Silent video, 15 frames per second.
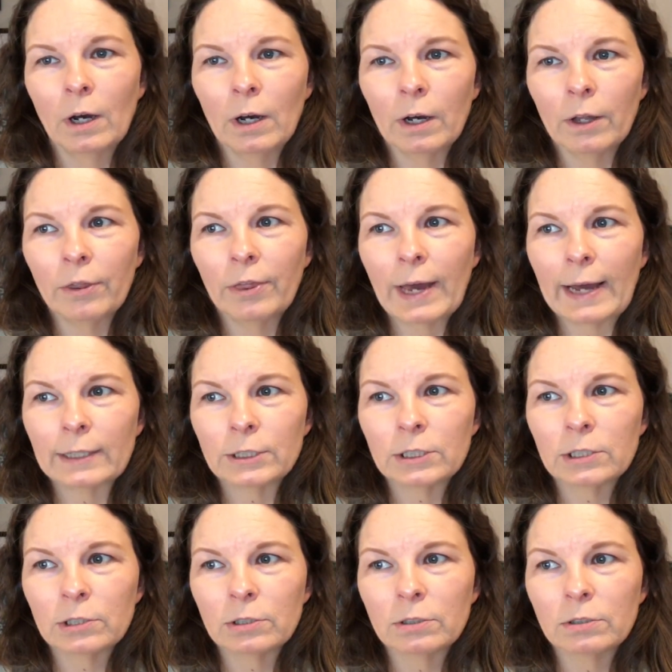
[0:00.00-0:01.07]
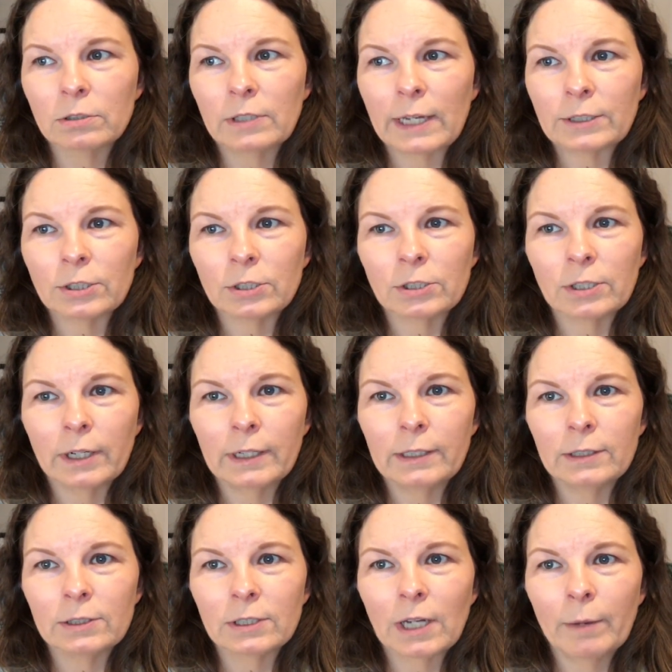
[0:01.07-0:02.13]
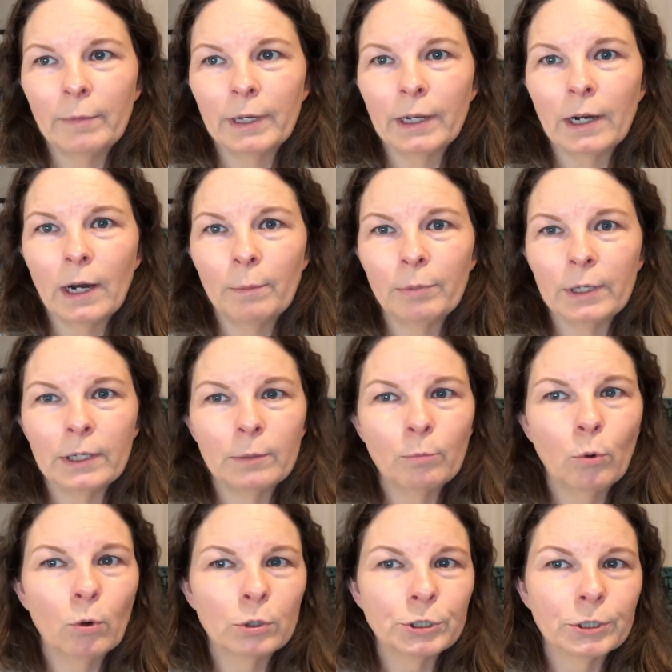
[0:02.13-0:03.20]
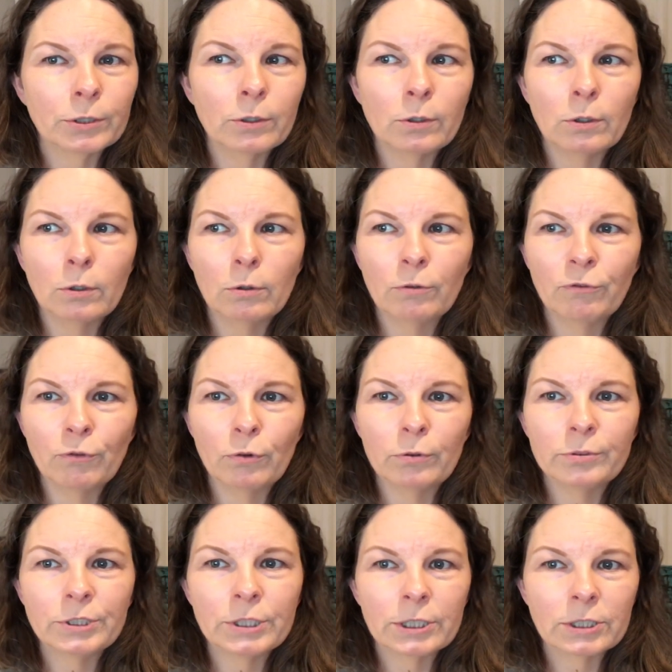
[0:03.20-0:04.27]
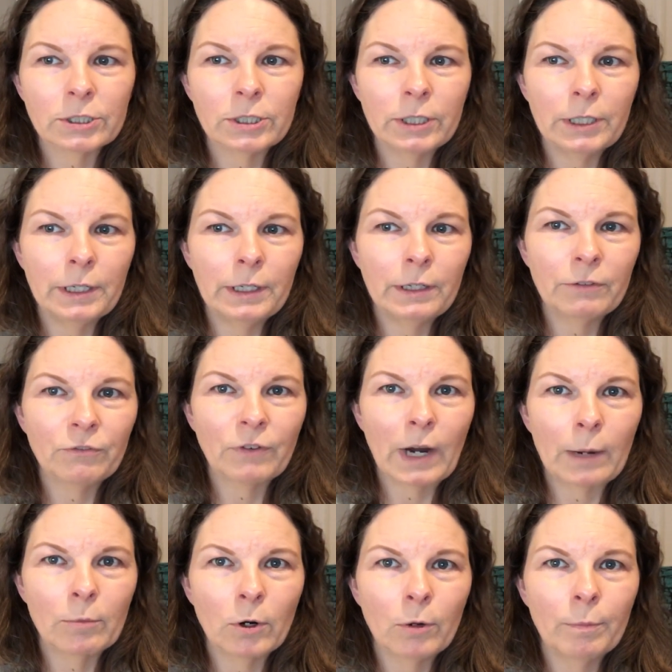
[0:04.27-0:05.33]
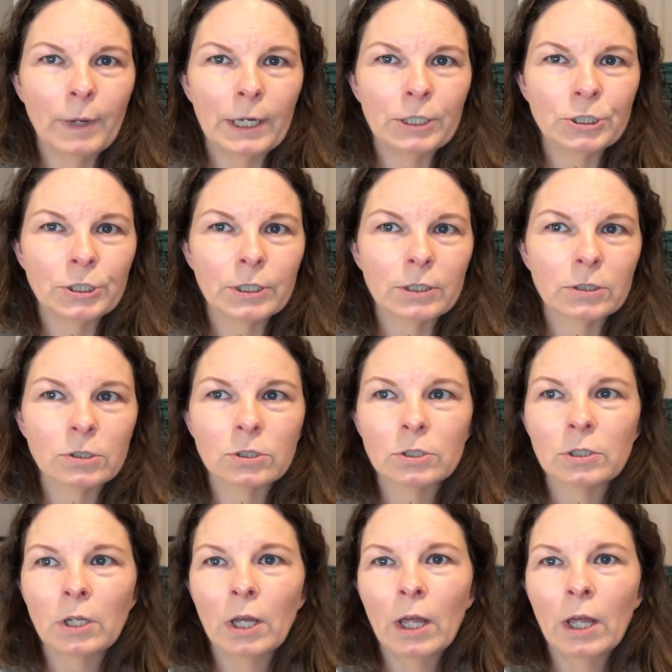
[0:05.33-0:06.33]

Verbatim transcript: uh, that's, that's a study that's coming up in Portugal for 60 fibro patients.